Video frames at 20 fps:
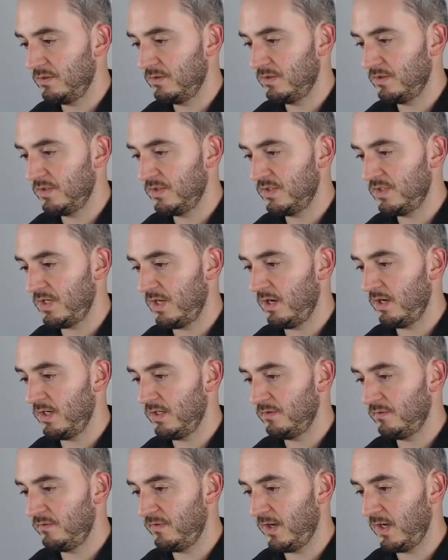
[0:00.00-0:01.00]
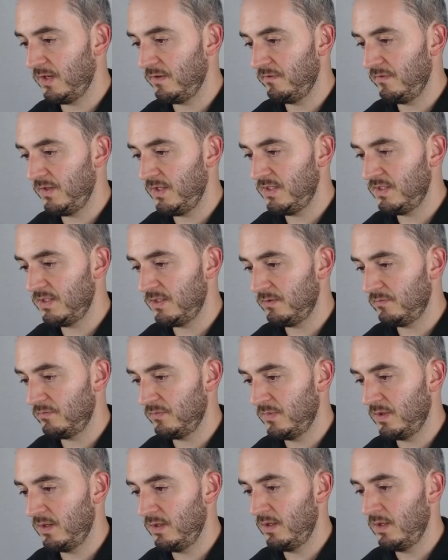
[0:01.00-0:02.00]
sine 5 theta,
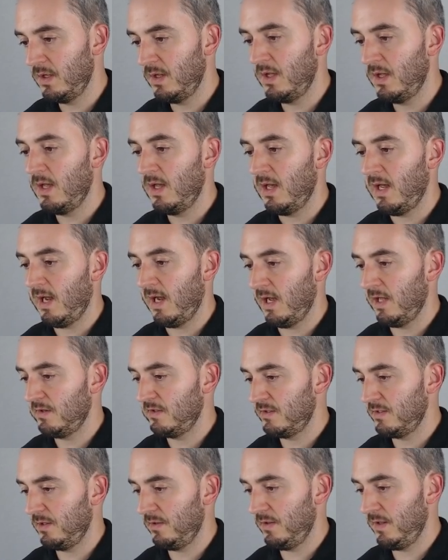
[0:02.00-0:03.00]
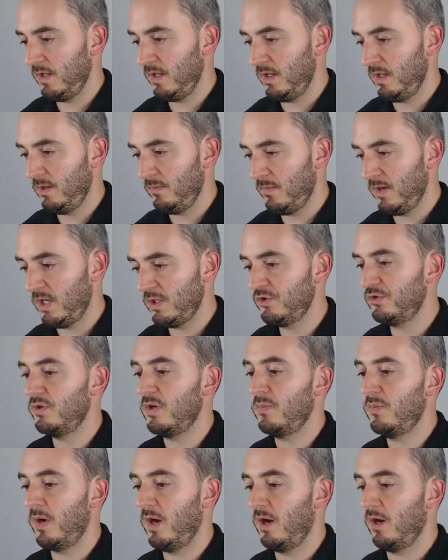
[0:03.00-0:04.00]
and the imaginary
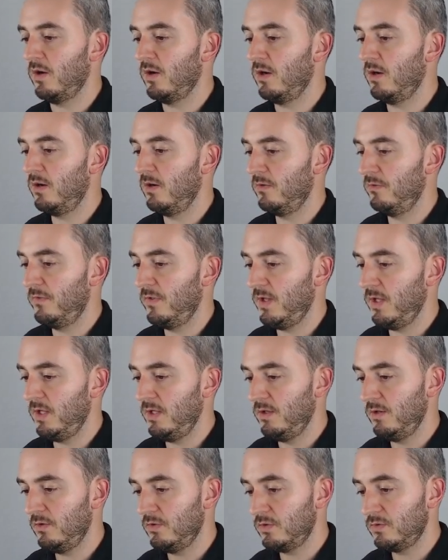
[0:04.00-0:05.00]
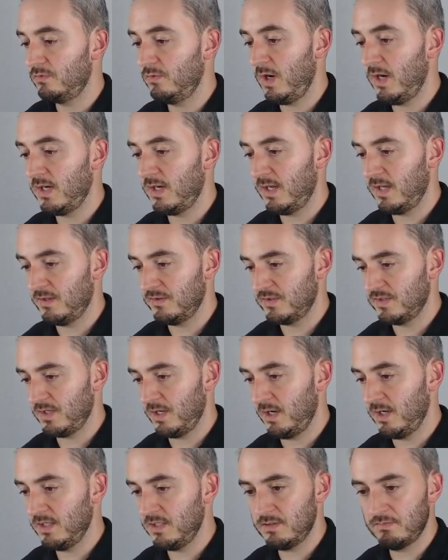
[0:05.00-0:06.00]
part of the right-hand
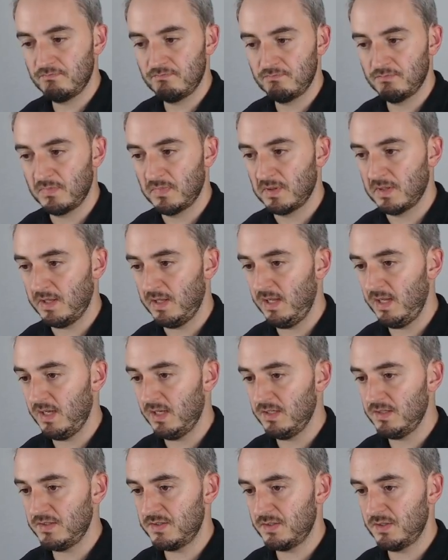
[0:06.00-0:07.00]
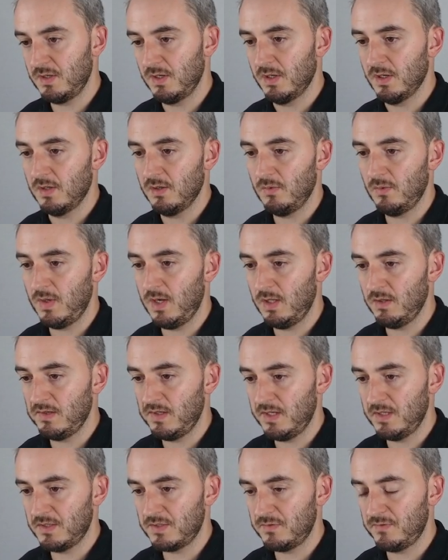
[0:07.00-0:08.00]
side is, well,
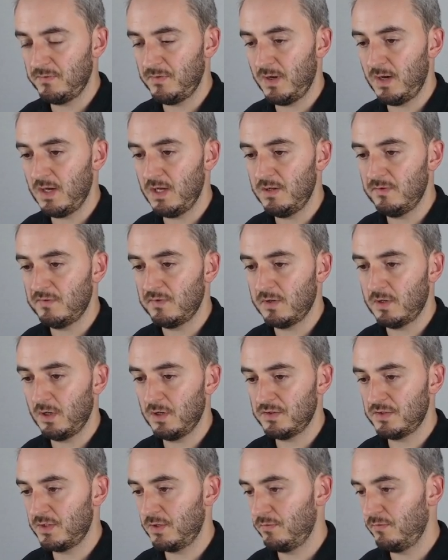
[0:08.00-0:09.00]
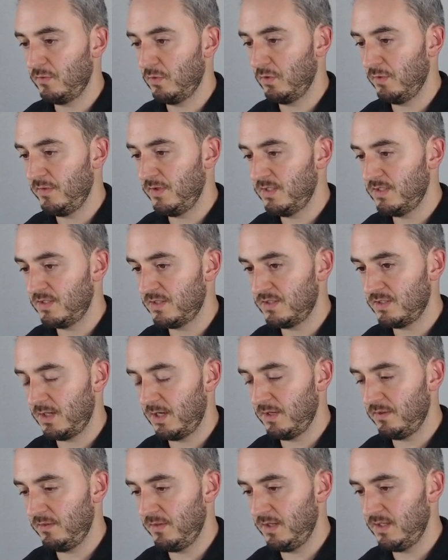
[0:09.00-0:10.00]
it's 5 cos to the 4 theta
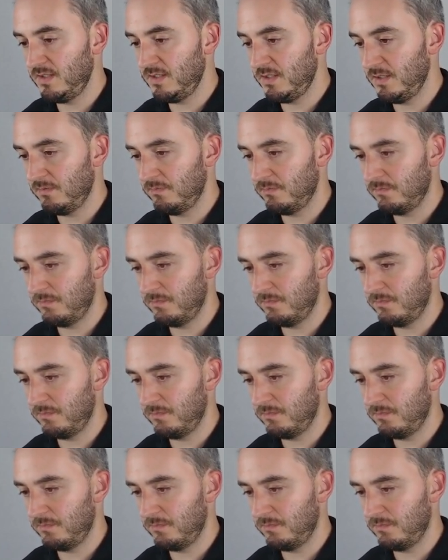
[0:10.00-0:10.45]
sine theta.